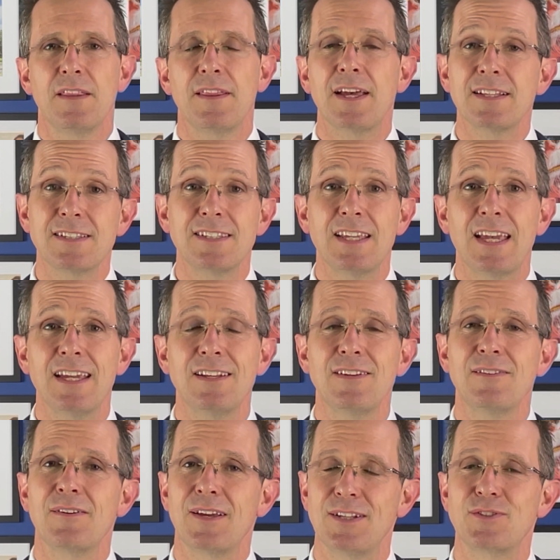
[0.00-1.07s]
That said,
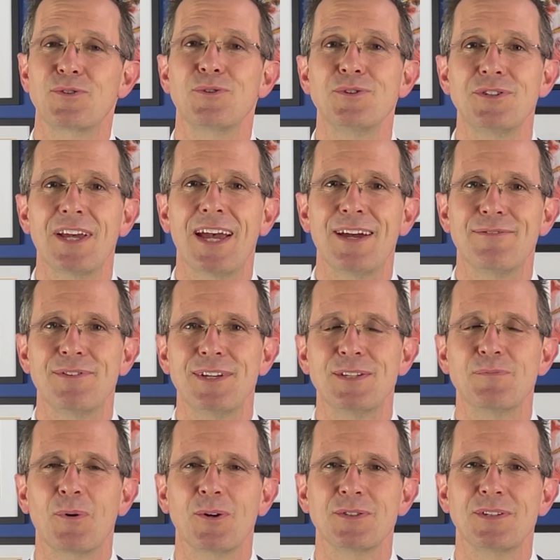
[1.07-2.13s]
it's good to have these
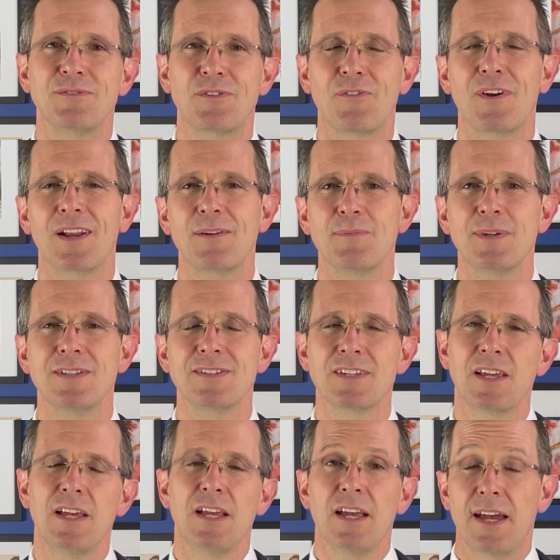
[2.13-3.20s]
positive developments,
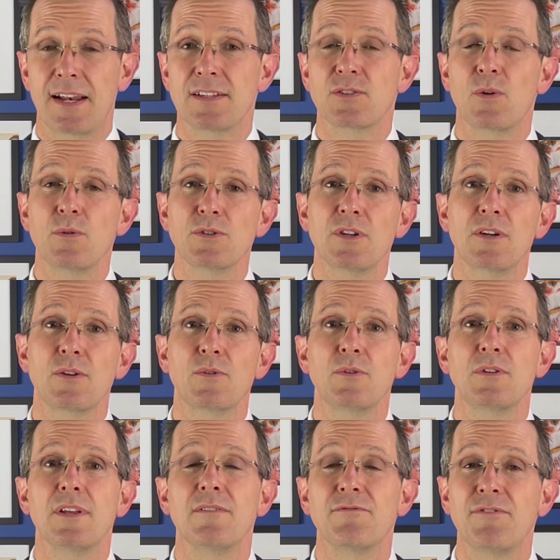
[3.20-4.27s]
and it's also
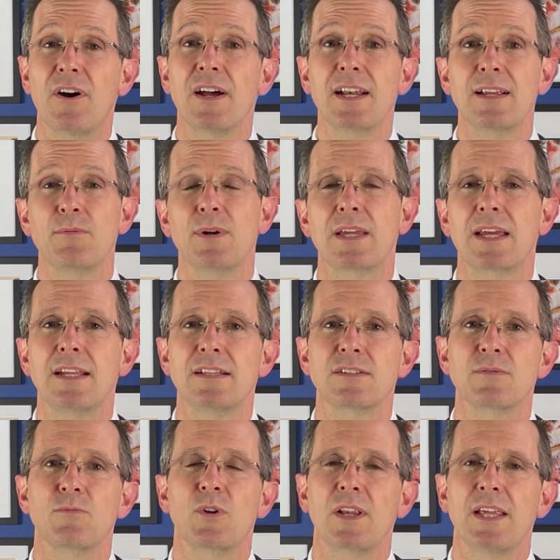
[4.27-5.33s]
good that finally we're getting
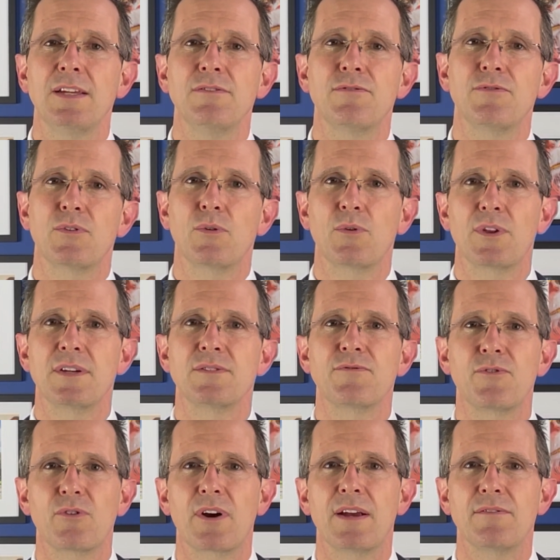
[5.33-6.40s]
some relief for all those
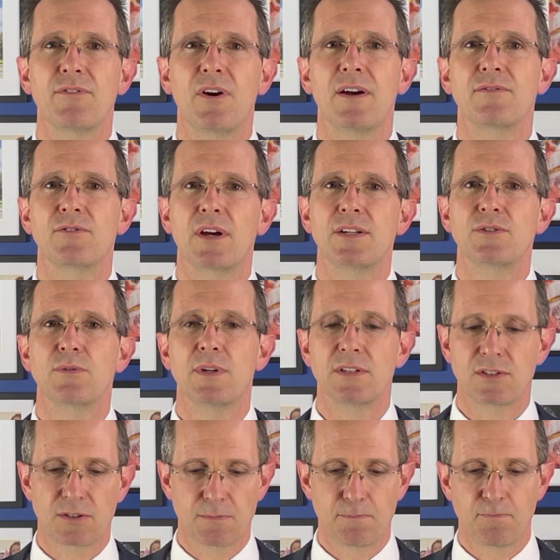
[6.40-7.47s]
485
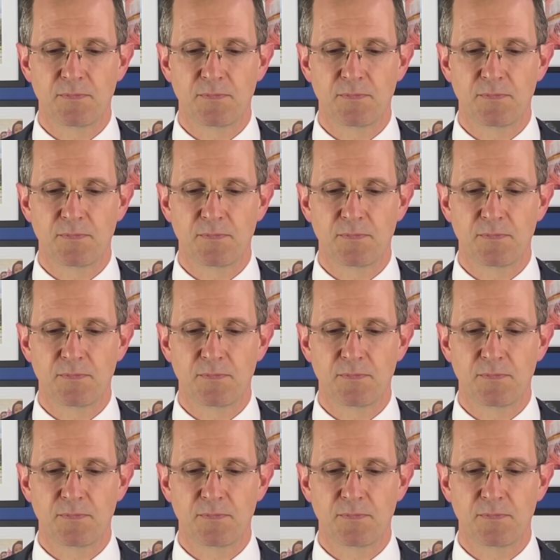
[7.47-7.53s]
graduates.